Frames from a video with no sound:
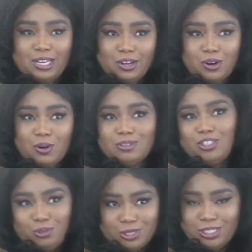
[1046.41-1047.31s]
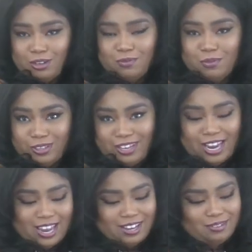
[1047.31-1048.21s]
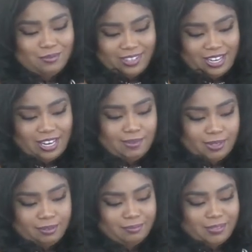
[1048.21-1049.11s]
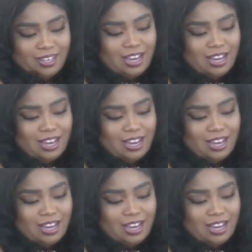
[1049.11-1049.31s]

and let her go enjoy herself for the day, for the evening.